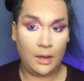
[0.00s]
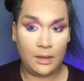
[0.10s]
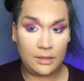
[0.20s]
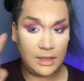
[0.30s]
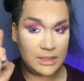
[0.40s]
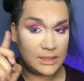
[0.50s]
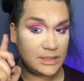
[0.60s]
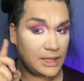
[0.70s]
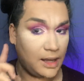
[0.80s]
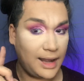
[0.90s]
This does
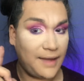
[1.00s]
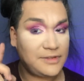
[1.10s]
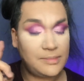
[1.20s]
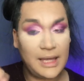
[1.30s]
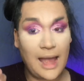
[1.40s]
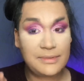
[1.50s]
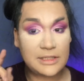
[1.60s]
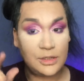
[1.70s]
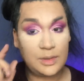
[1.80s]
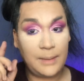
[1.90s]
not have to be
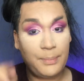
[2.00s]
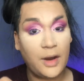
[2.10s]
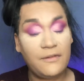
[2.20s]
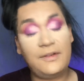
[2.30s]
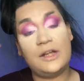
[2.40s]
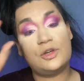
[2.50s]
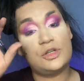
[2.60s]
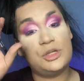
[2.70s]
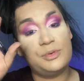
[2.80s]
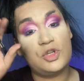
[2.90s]
absolutely perfect or
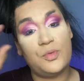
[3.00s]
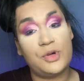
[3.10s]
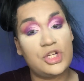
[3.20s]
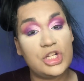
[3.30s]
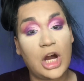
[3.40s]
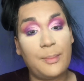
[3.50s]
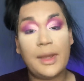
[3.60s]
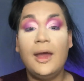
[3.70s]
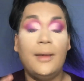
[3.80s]
super sharp